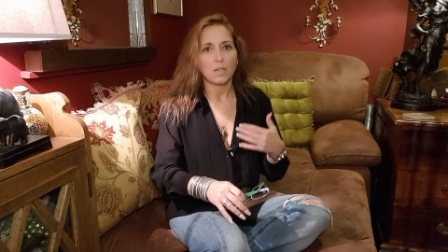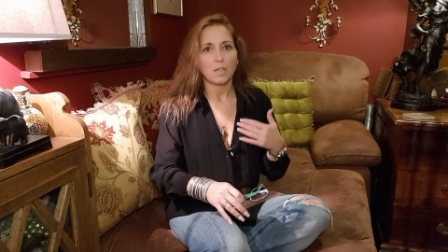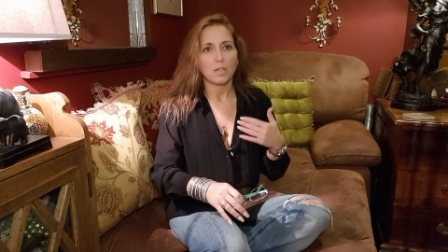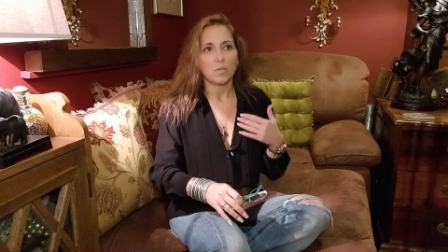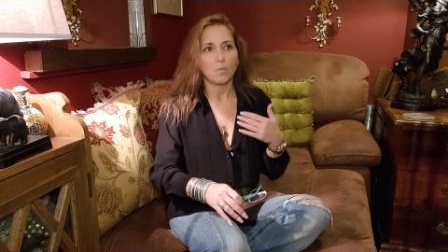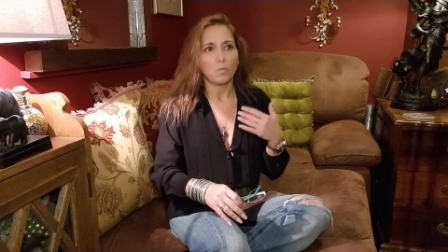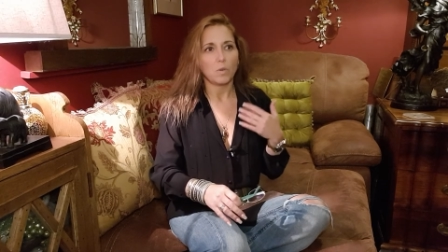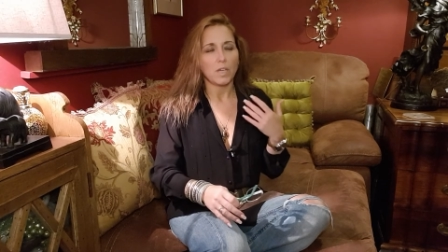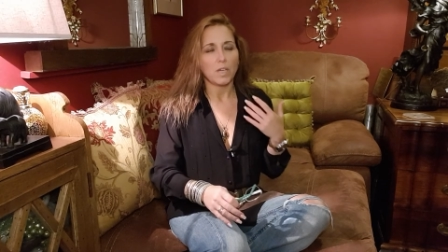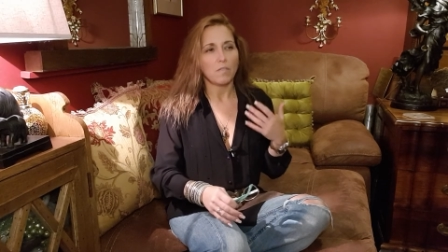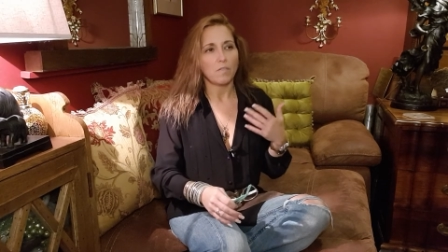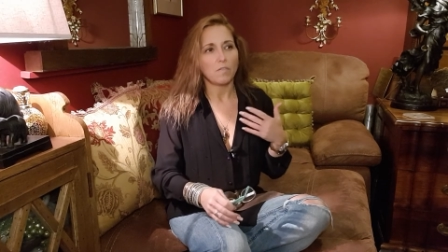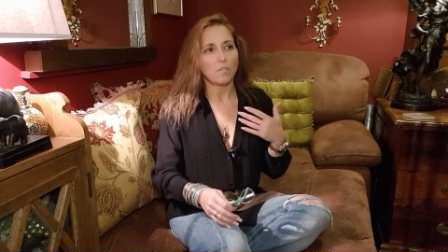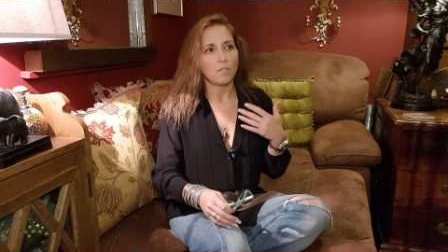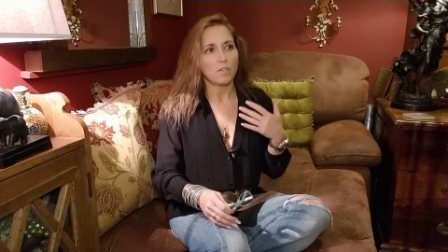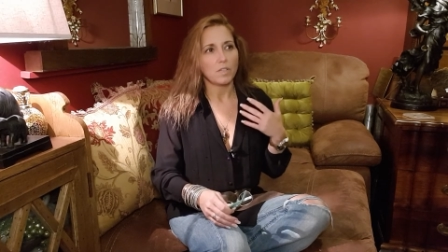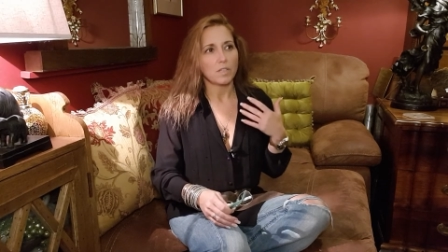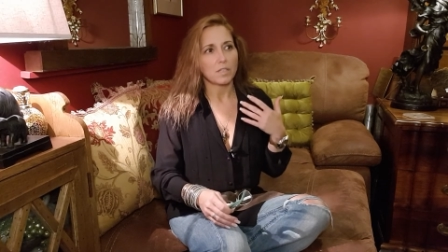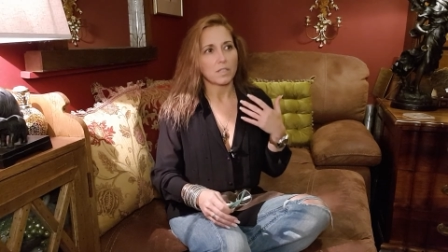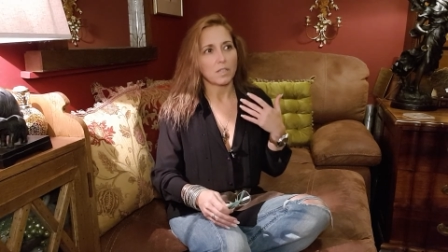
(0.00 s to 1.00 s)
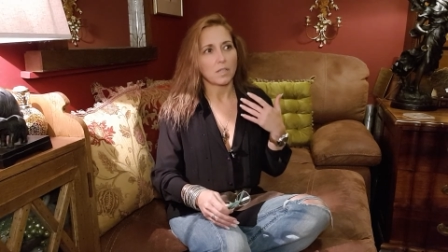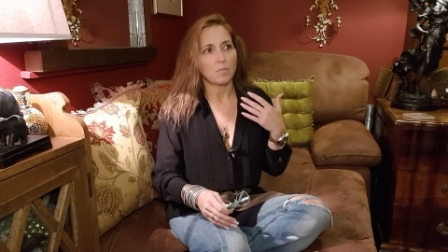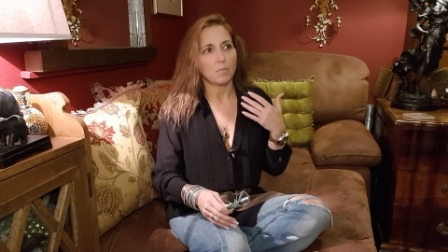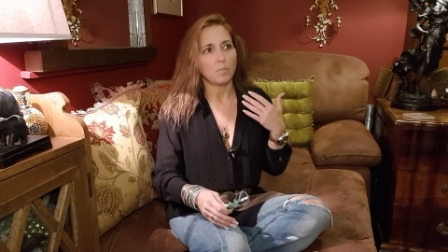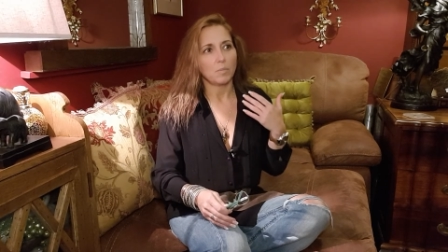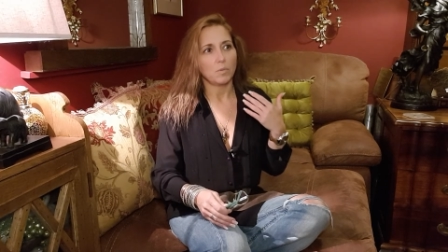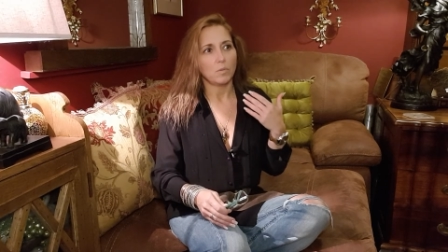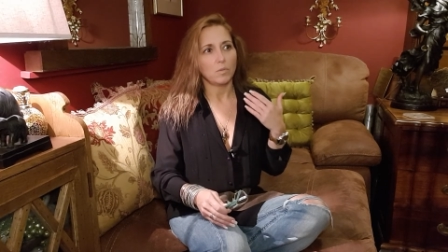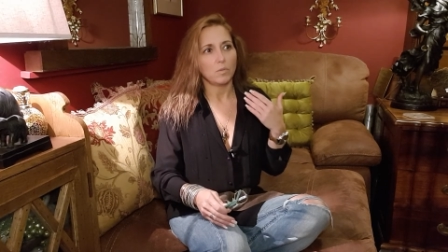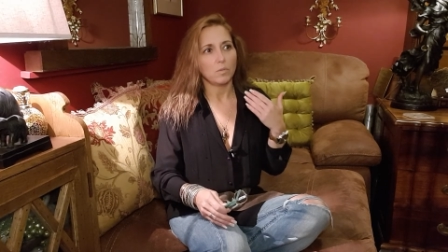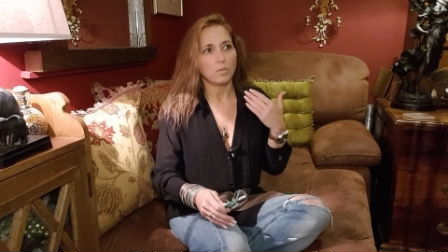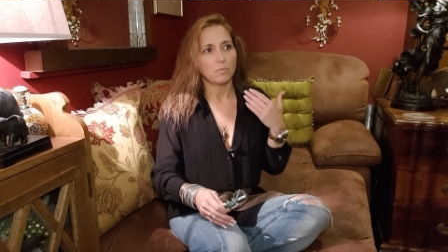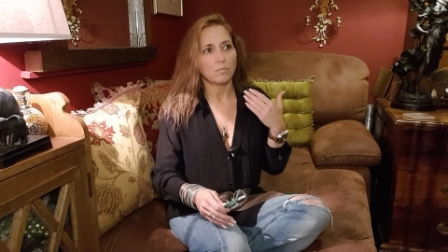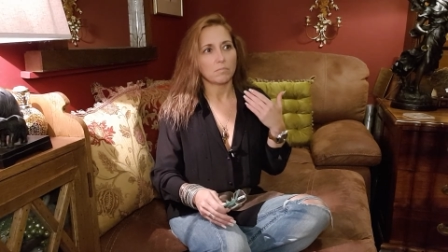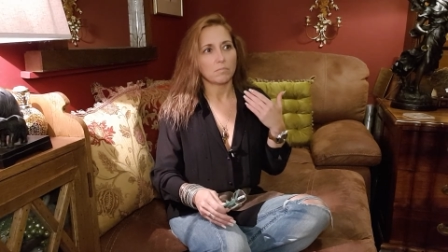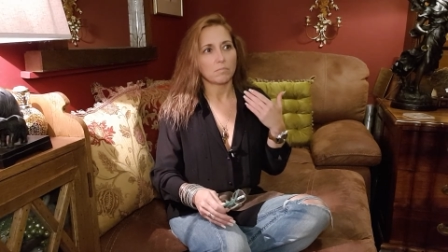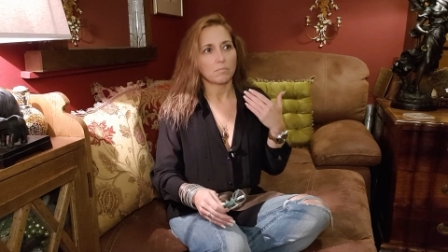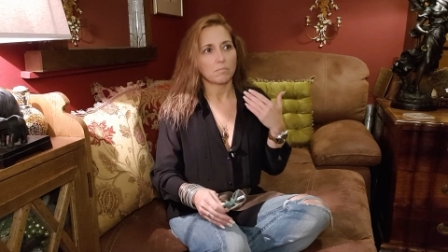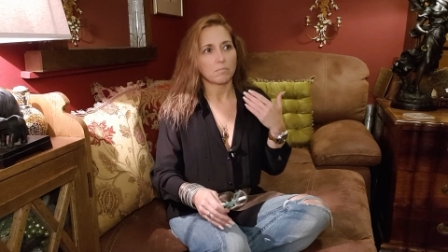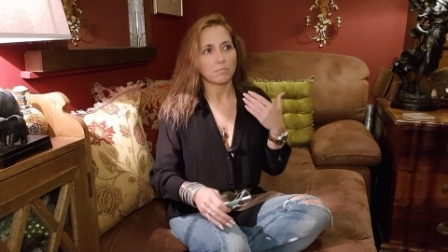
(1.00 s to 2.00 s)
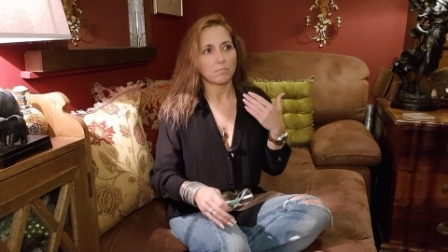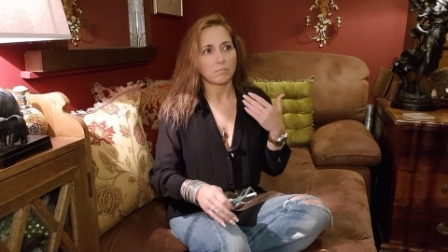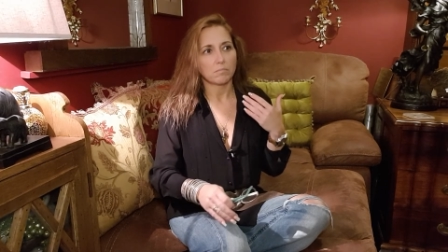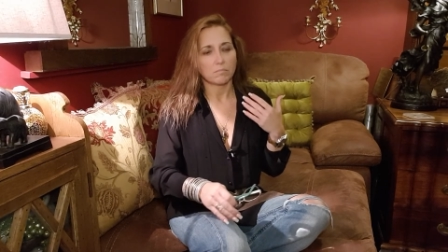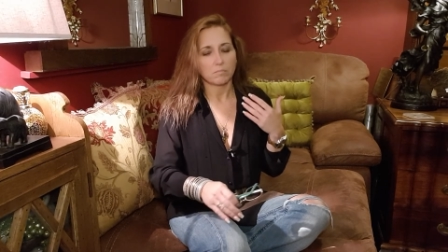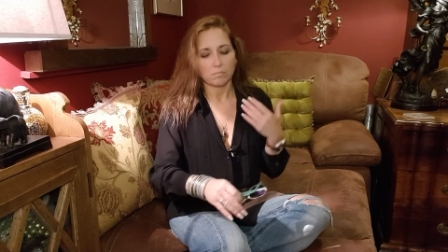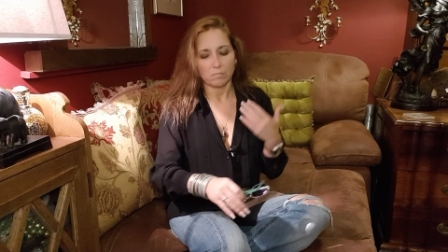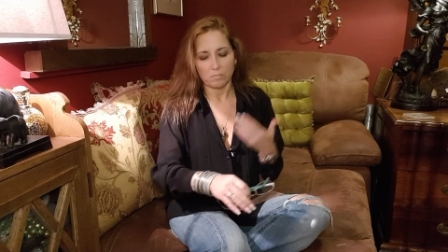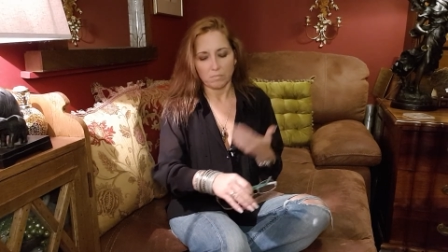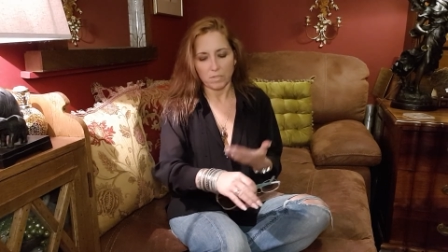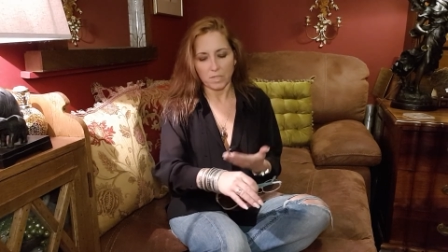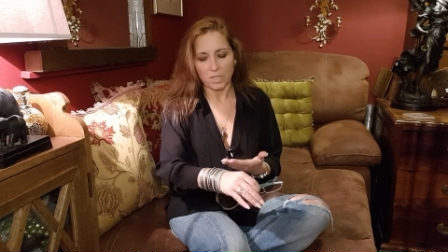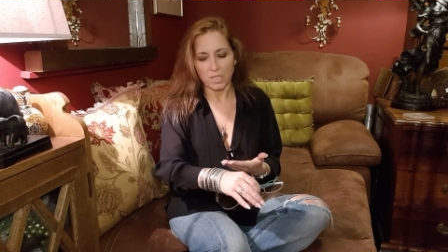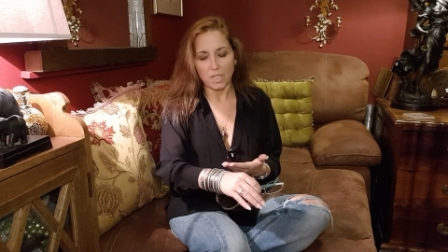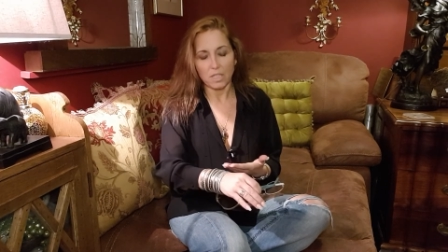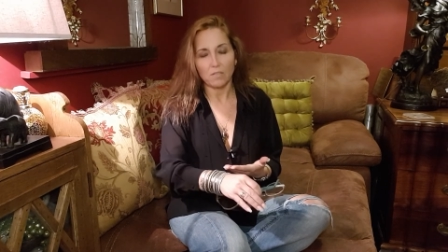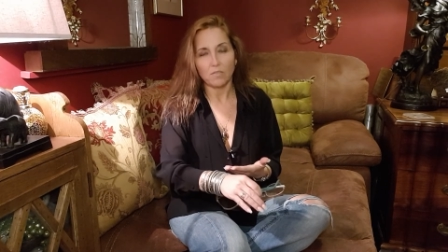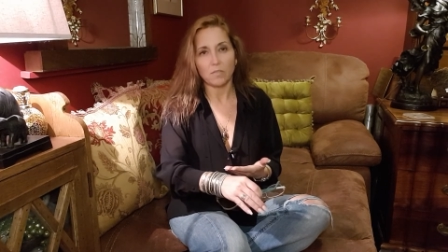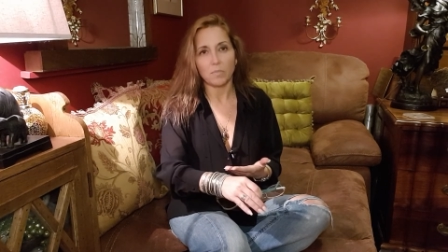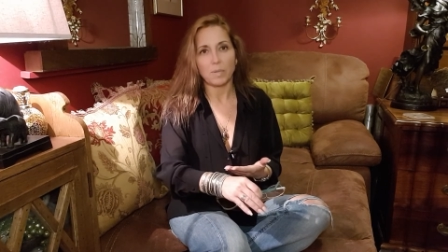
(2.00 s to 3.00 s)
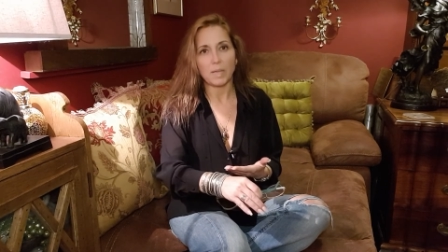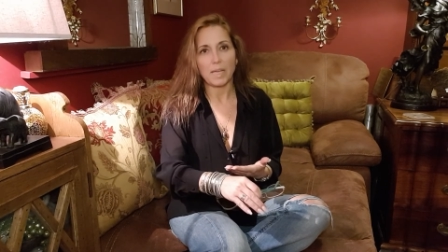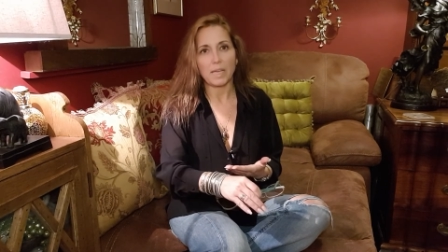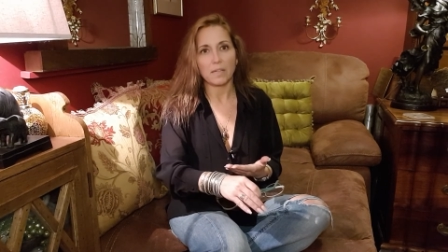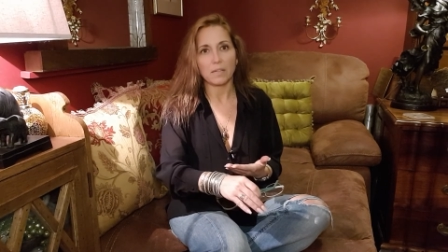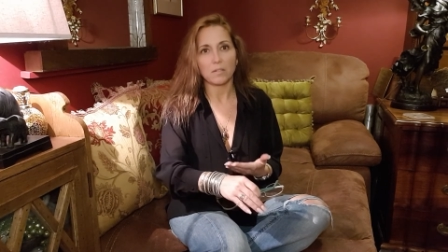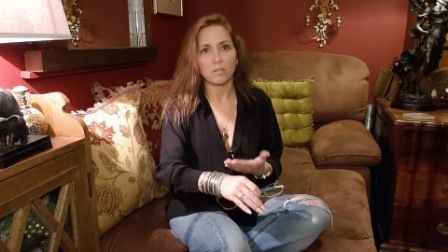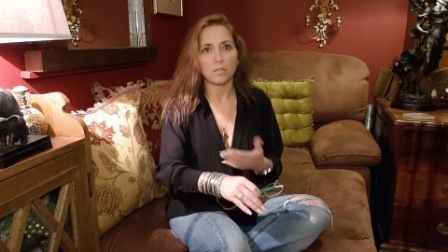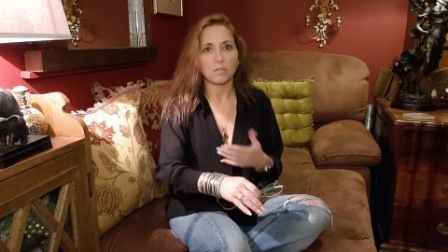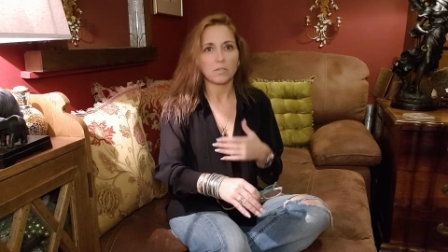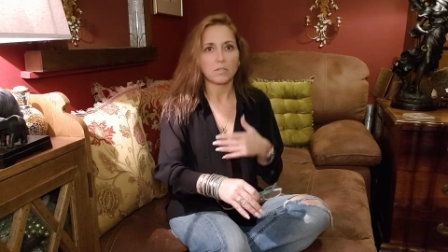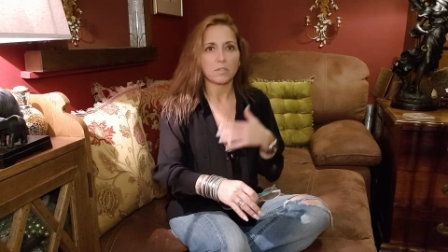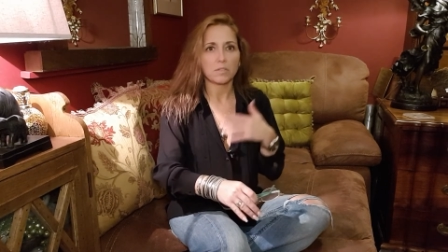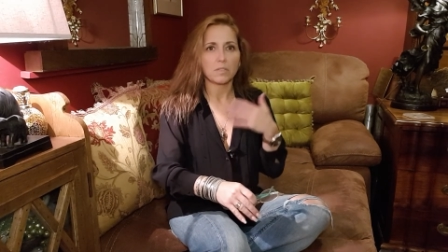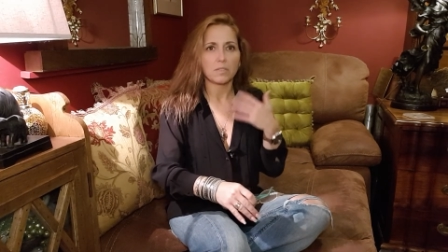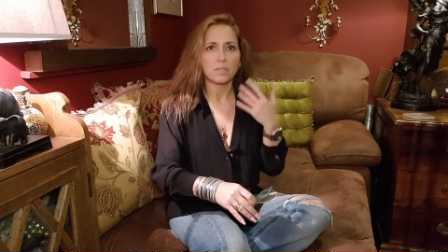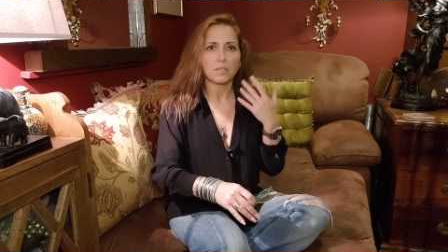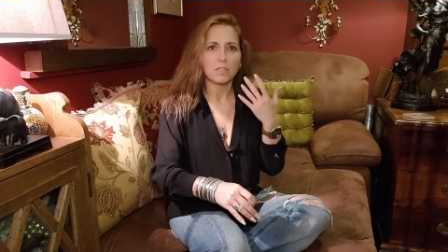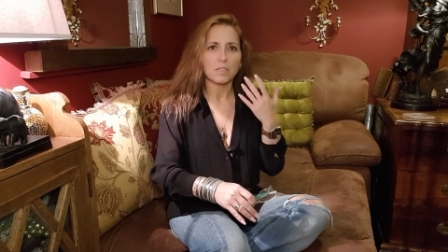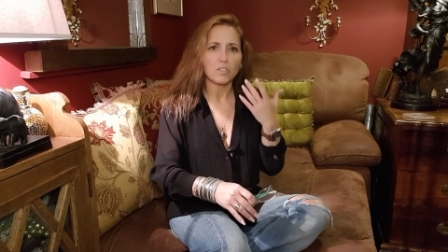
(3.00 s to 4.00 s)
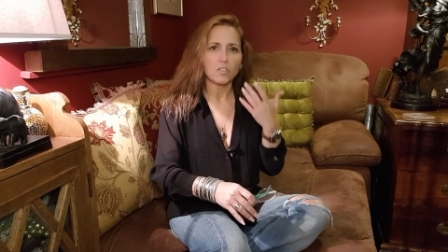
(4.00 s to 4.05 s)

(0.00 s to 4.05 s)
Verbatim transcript: wear, for example, silver bangles and then